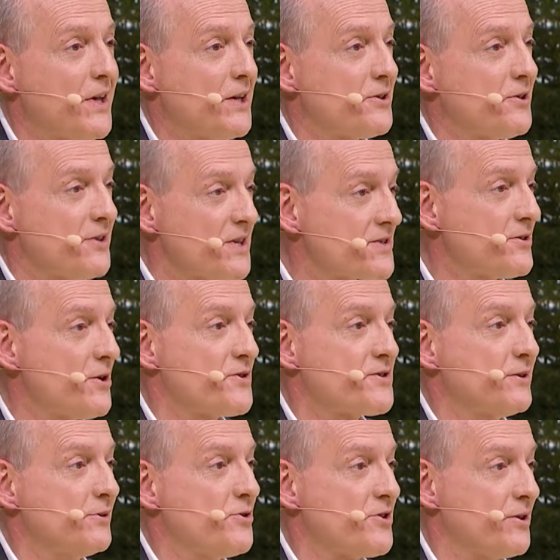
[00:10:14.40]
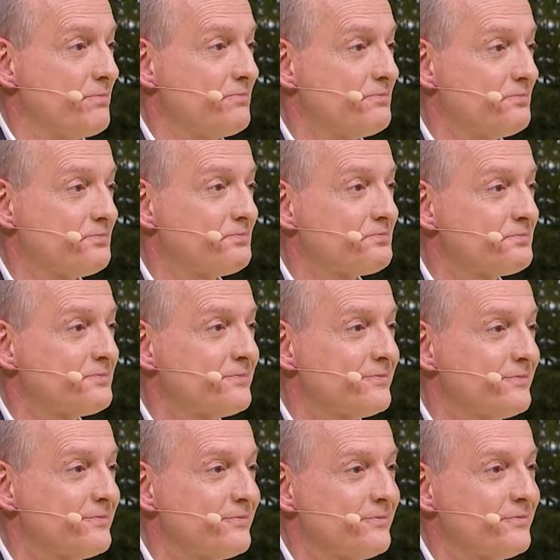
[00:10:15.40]
then there is no solution,
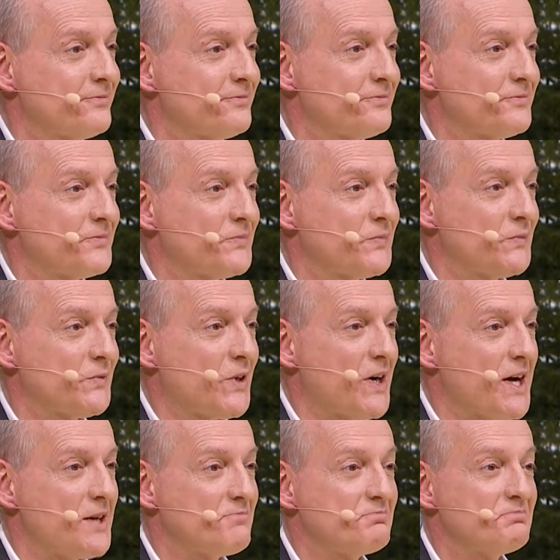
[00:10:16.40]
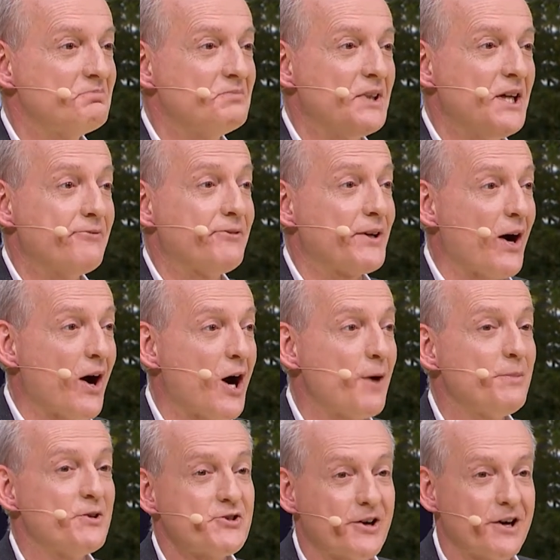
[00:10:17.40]
right? If an
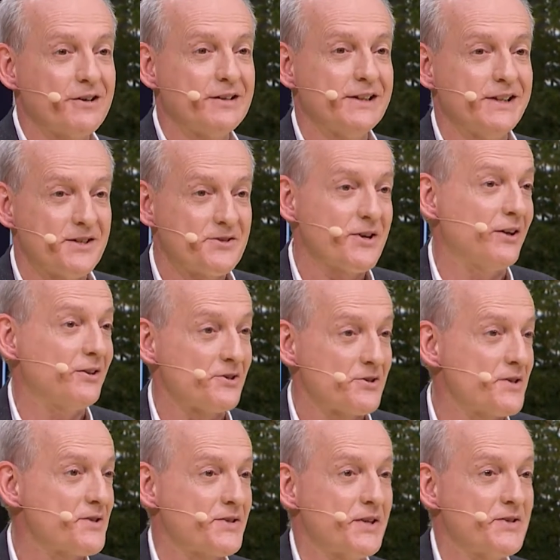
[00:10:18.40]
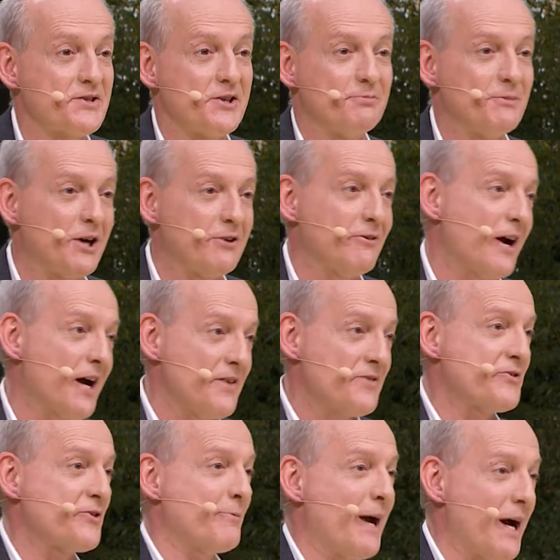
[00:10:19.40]
arbitrarily intelligent system
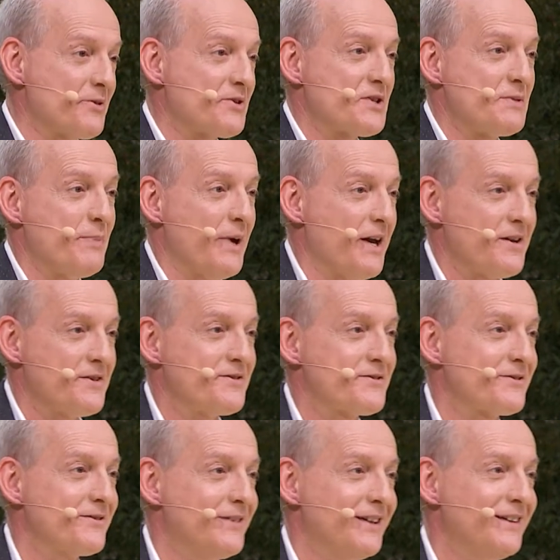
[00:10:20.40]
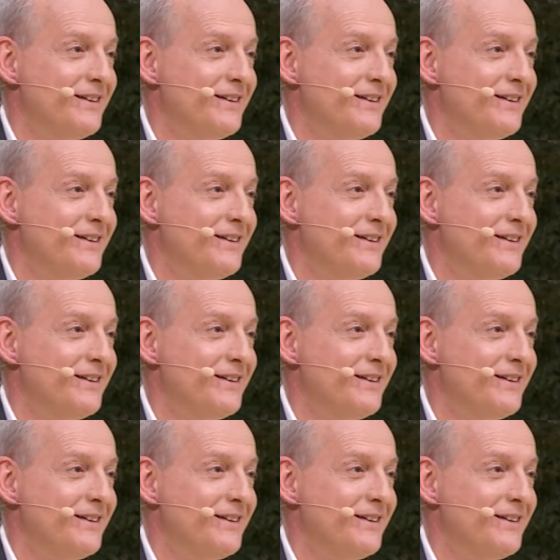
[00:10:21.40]
arises from outer space